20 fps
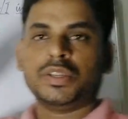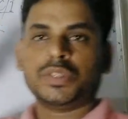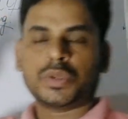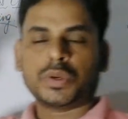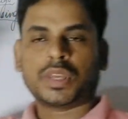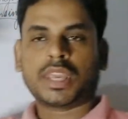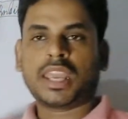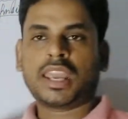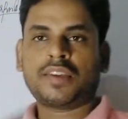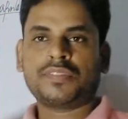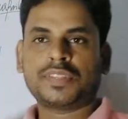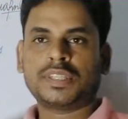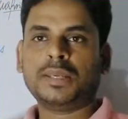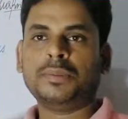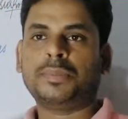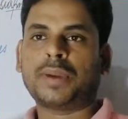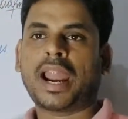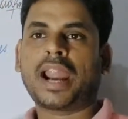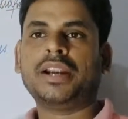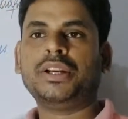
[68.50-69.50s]
So
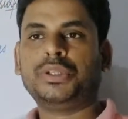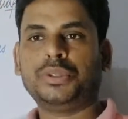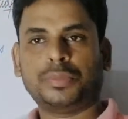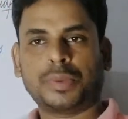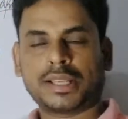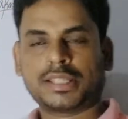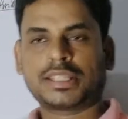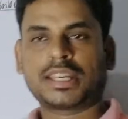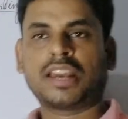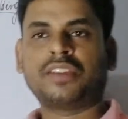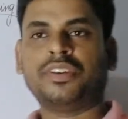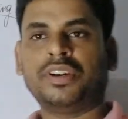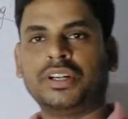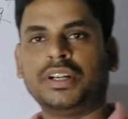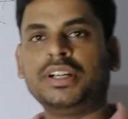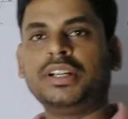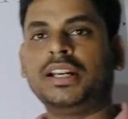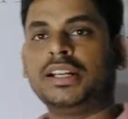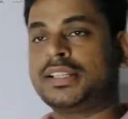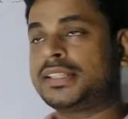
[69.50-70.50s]
KFC brand, you must have
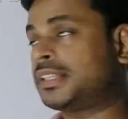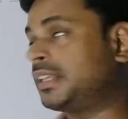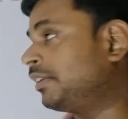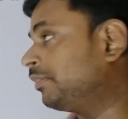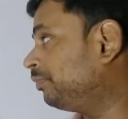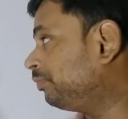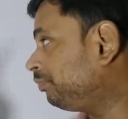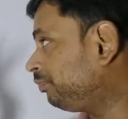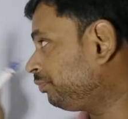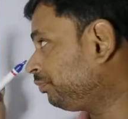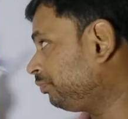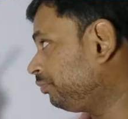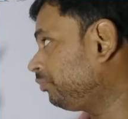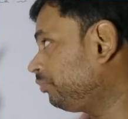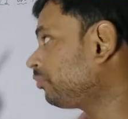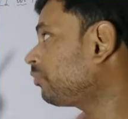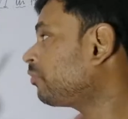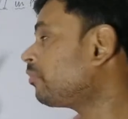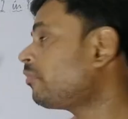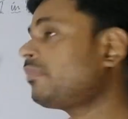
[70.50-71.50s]
heard, it's a
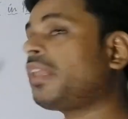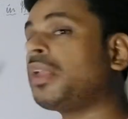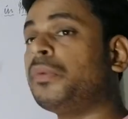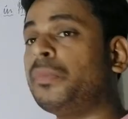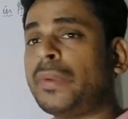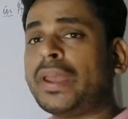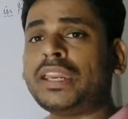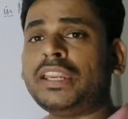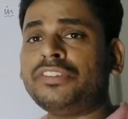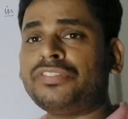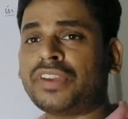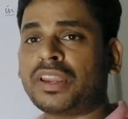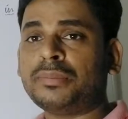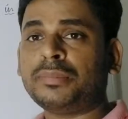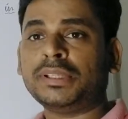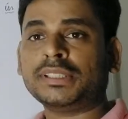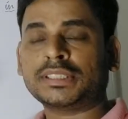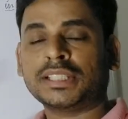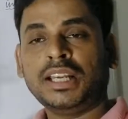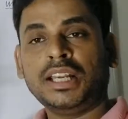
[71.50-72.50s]
very
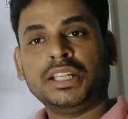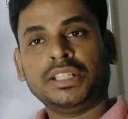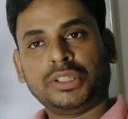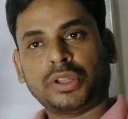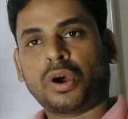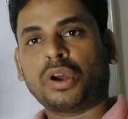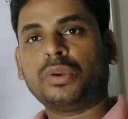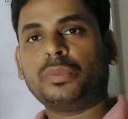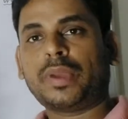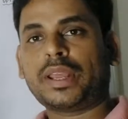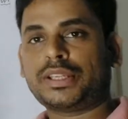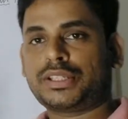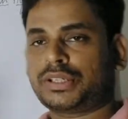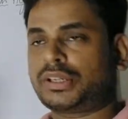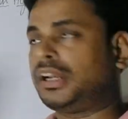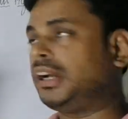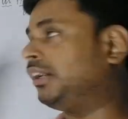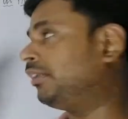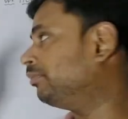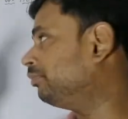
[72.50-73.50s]
famous non-veg
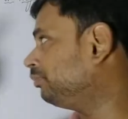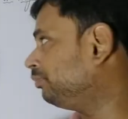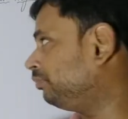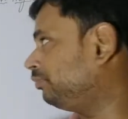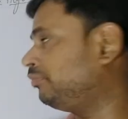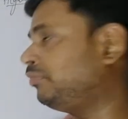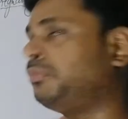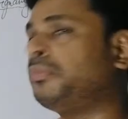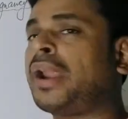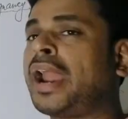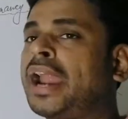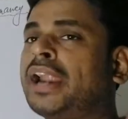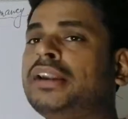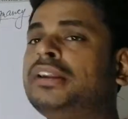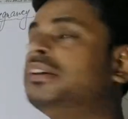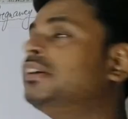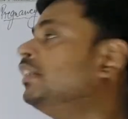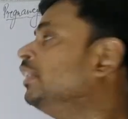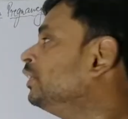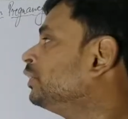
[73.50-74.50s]
brand.